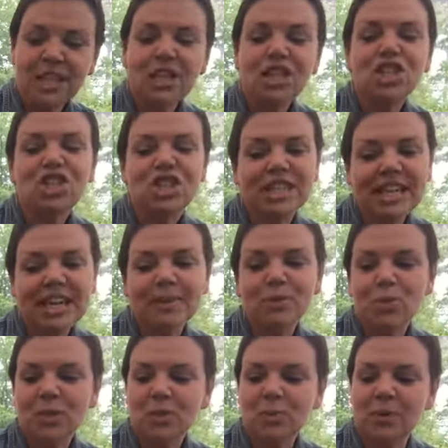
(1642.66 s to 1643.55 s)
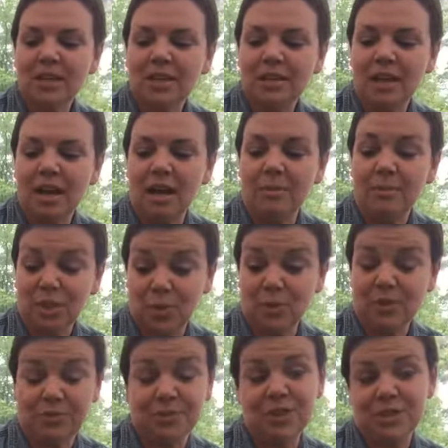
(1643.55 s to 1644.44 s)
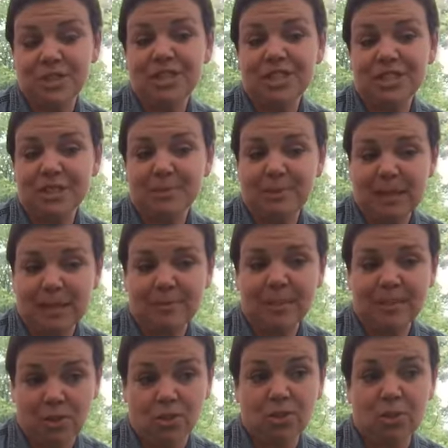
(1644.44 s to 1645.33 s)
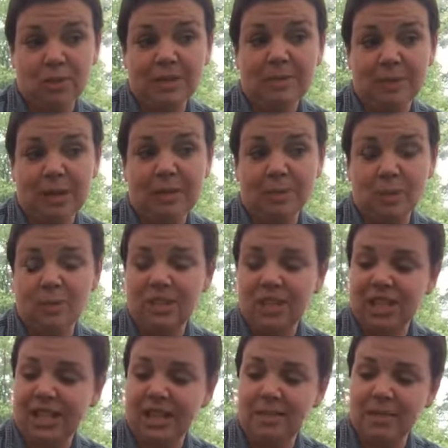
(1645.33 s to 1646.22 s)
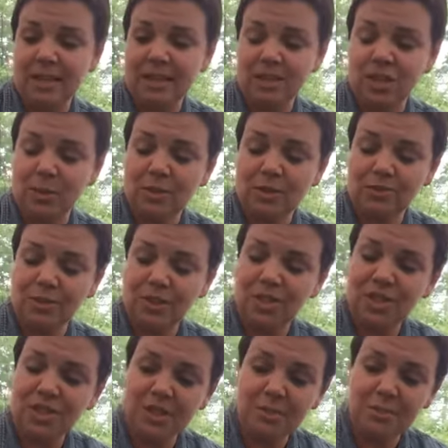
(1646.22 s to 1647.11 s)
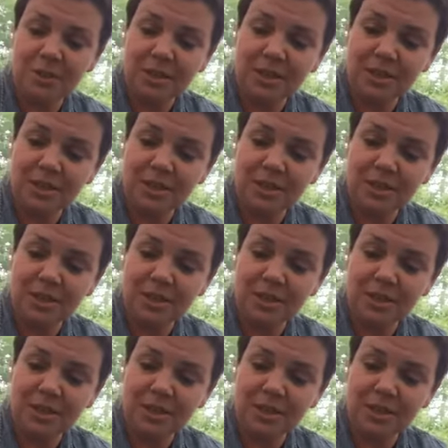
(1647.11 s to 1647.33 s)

She came to us when um, she was a first year baby, so she was oh, a baby oh, when she came in. Okay. She was a first year. So bird.